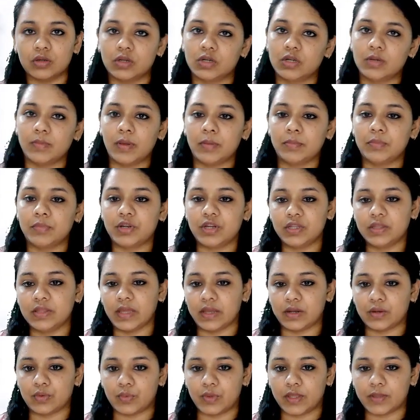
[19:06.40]
Remember it
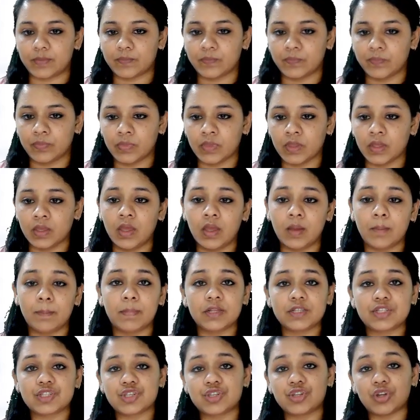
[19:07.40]
that way.
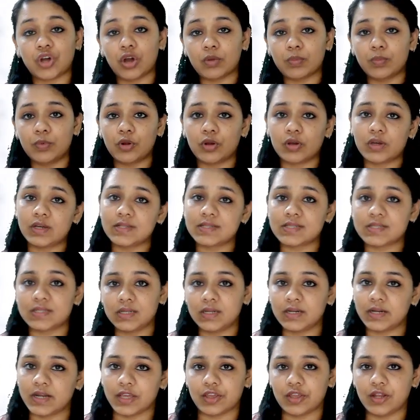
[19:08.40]
But stockbroker is still
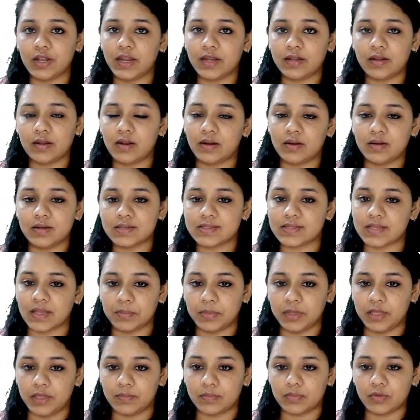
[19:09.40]
regulated under
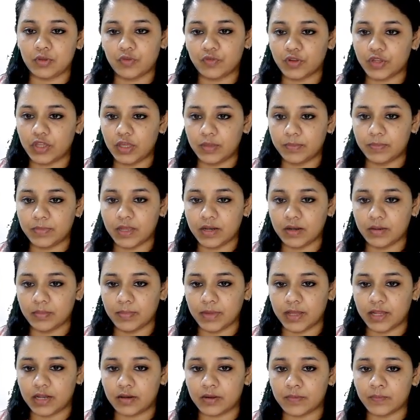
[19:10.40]
SEBI. You have to keep that in
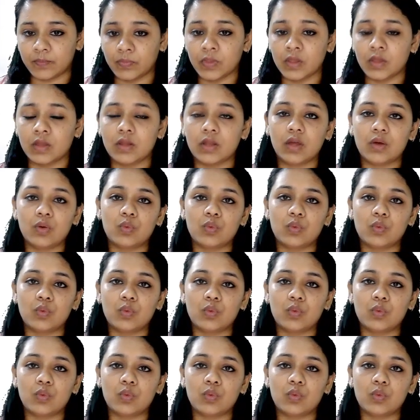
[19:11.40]
mind. Now,